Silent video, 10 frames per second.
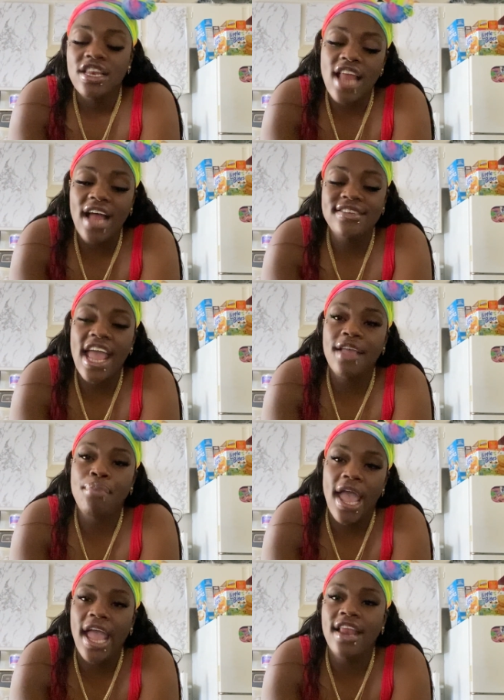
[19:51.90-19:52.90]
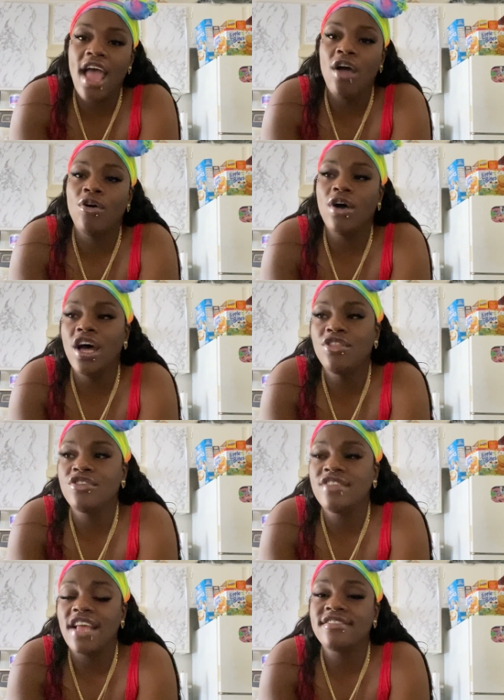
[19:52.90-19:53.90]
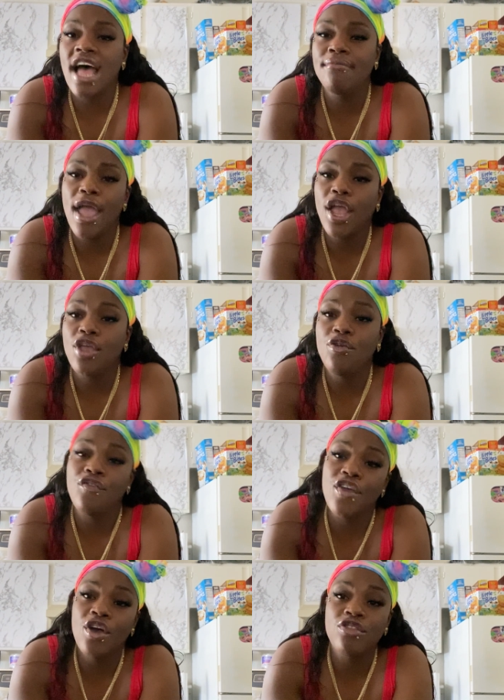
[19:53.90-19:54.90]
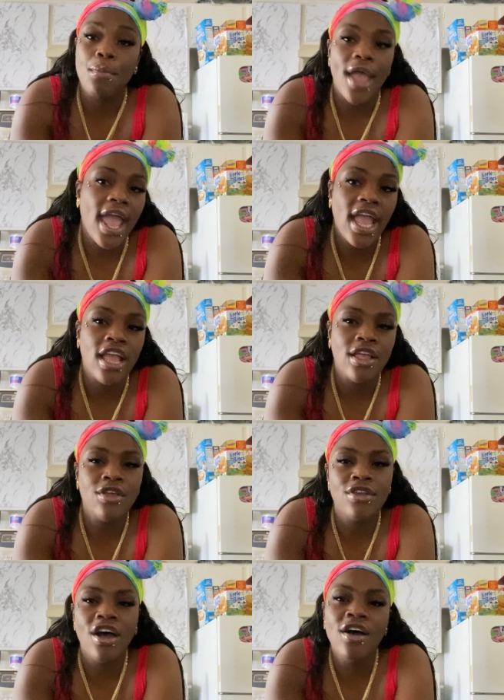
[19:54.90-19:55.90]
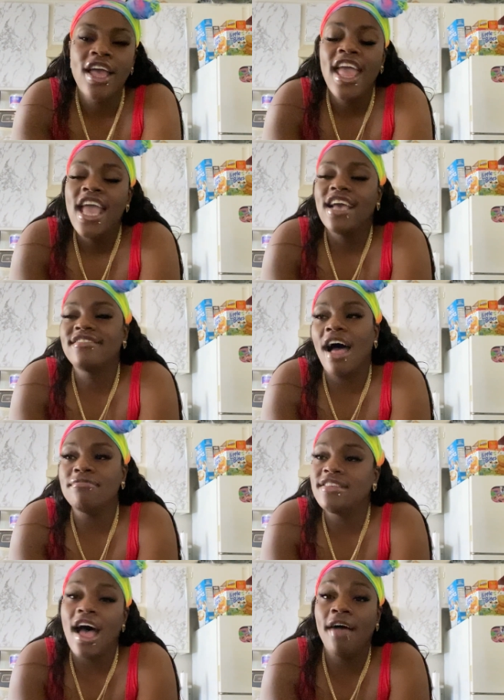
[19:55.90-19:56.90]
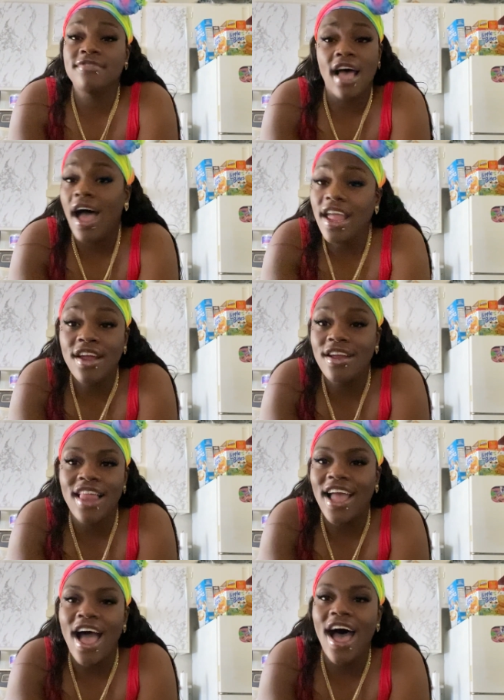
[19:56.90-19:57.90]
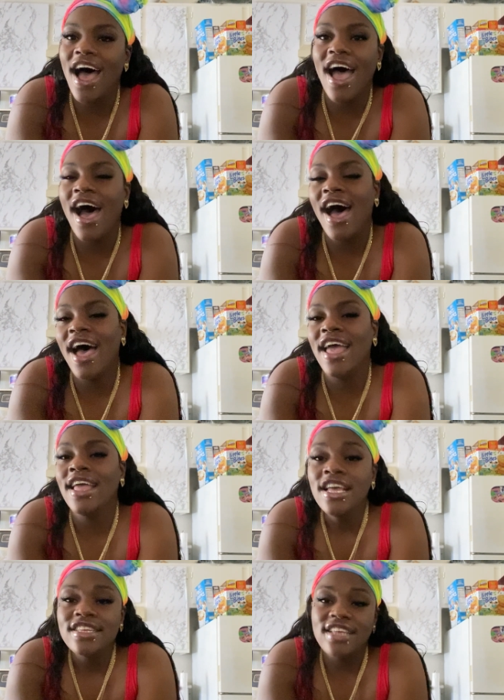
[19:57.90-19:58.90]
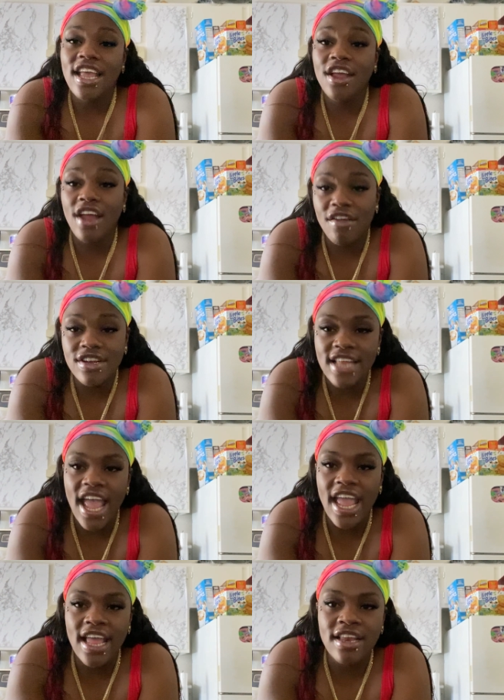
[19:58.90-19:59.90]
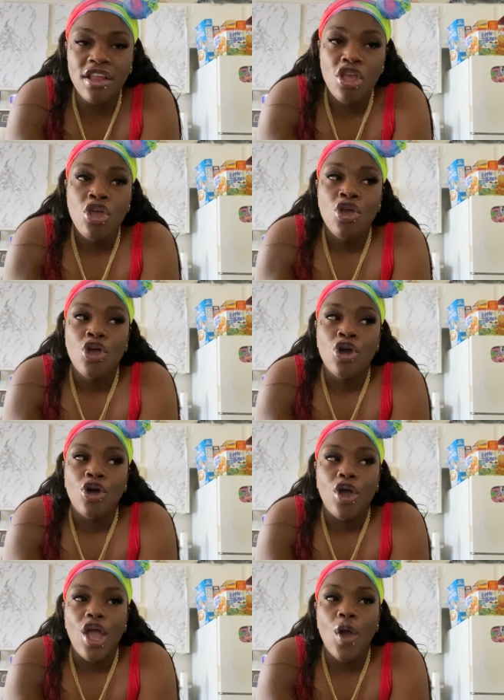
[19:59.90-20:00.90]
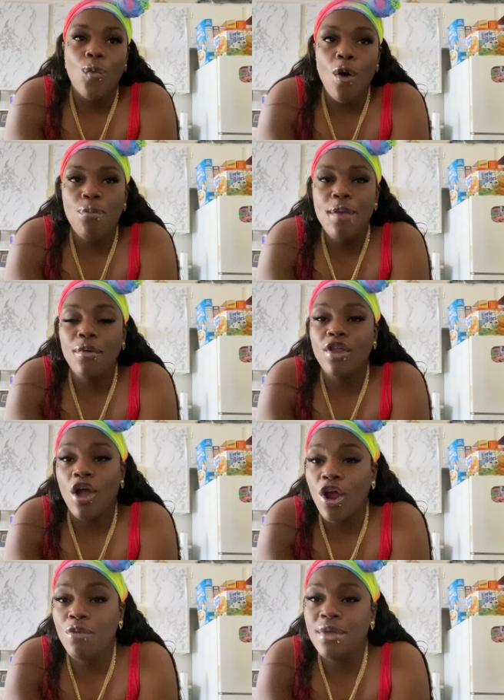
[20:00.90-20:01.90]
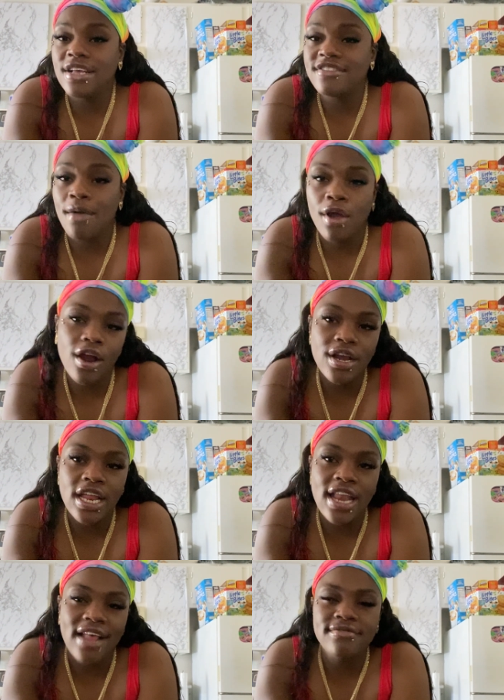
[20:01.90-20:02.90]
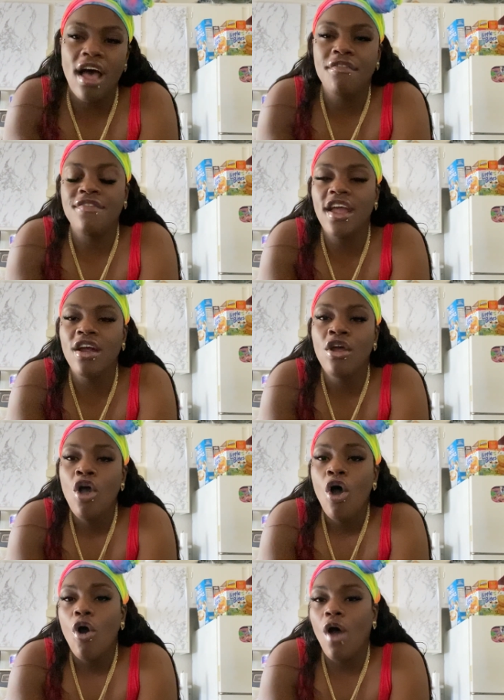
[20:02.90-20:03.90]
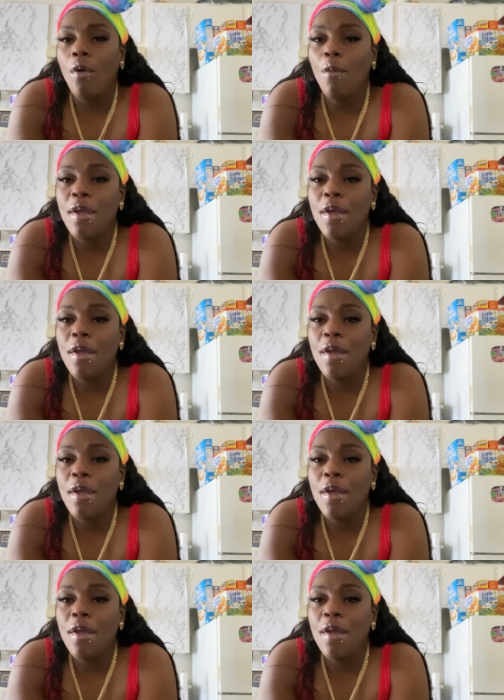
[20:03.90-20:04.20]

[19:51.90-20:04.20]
not take pain out on others that's not making you feel the pain you know because i'm i'm tired like i i sit here every day and and want people to hurt because I'm hurting and that's not fair. Or I want